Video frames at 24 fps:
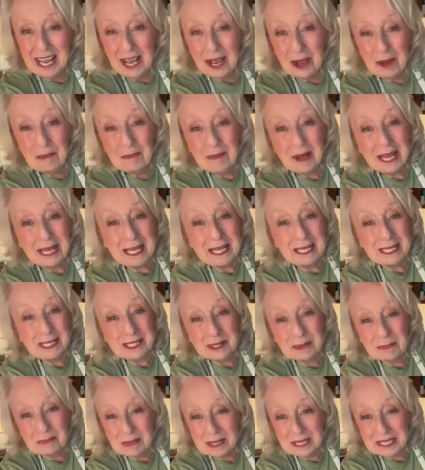Make you
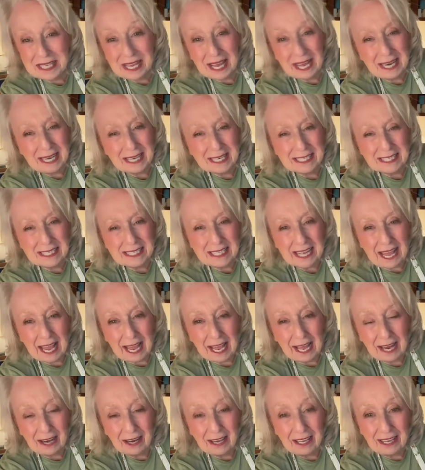some potato
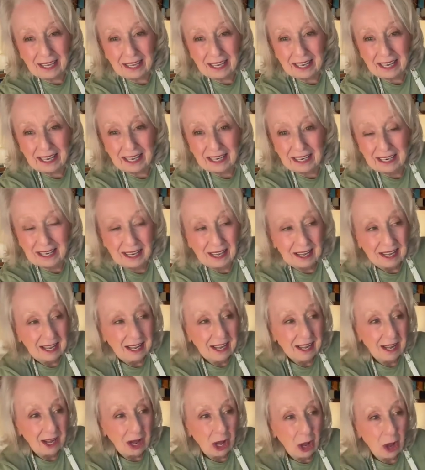salad and
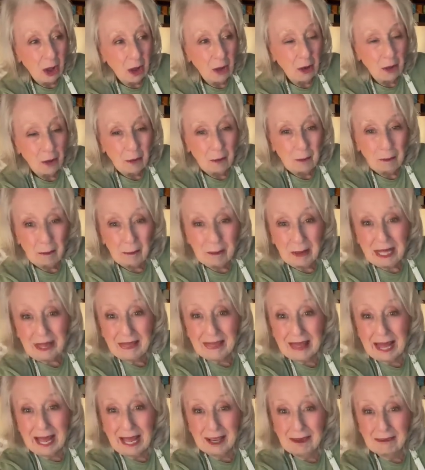be
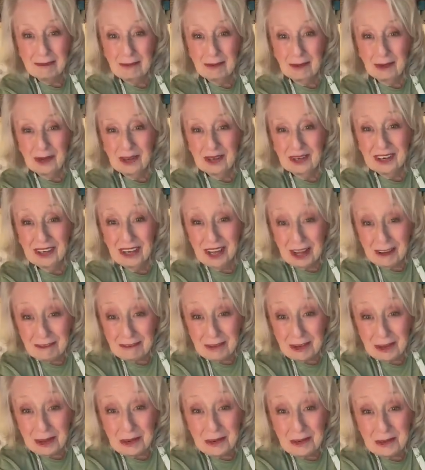thankful. Love
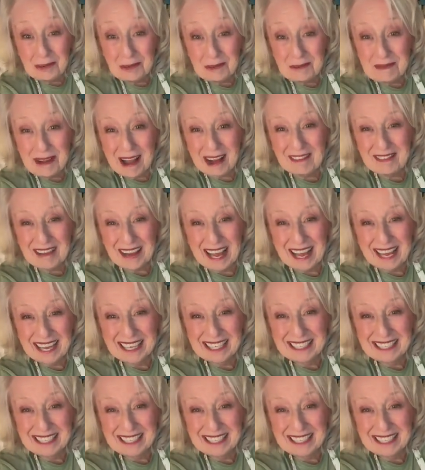you. Bye-bye.